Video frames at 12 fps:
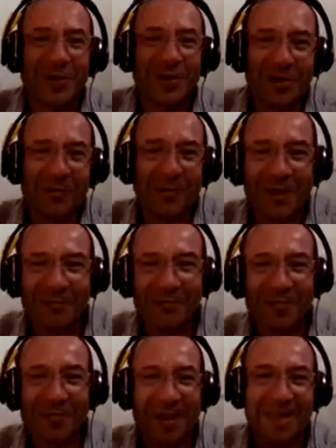
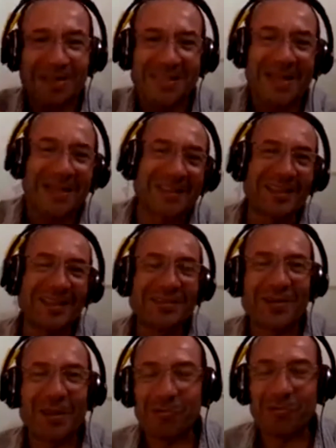when I
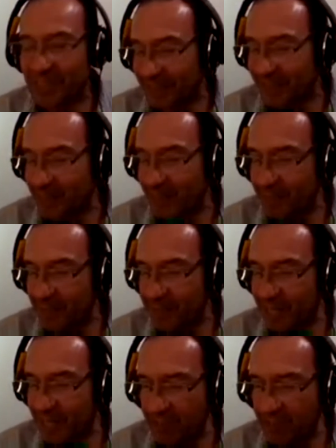was studying my PhD.